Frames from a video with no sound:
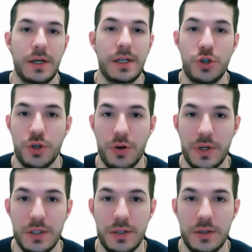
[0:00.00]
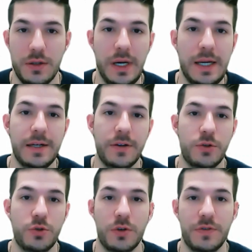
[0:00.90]
insurance, any
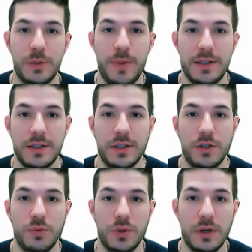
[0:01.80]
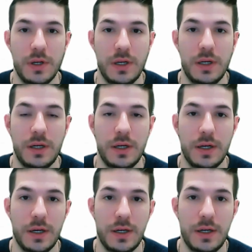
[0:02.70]
other sort of expenses that you would
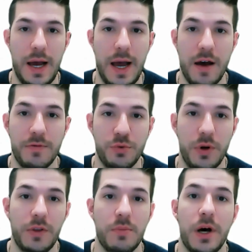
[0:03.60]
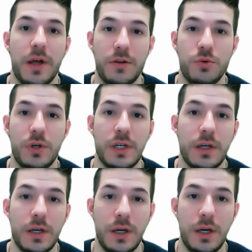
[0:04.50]
have throughout the month. You
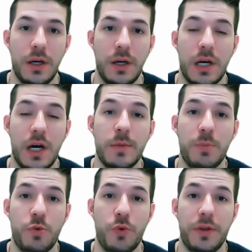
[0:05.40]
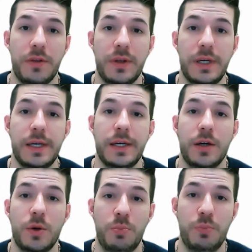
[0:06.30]
can come up with
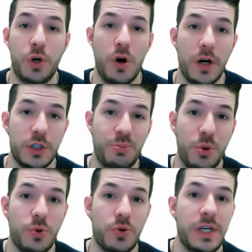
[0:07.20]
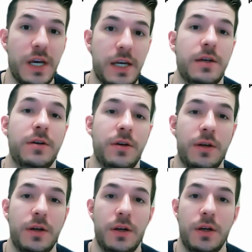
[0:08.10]
a cost per day,
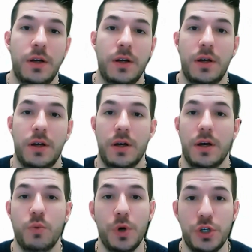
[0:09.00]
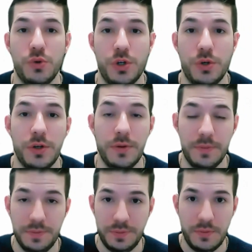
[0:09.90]
which you could